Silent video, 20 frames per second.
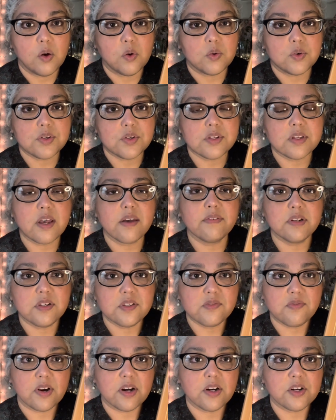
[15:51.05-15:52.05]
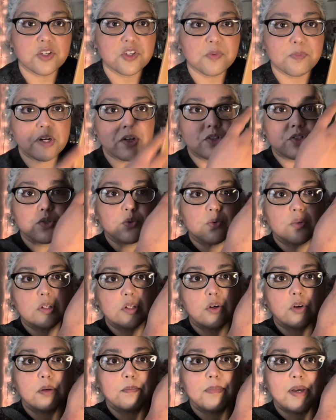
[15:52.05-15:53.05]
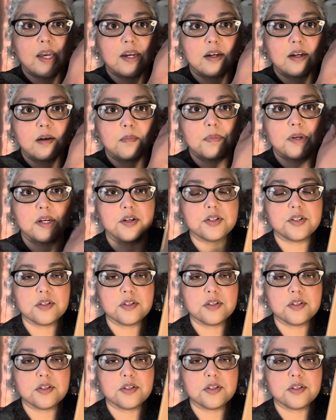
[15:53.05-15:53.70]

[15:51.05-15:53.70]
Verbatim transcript: Well, 7 is very spiritual, going back up here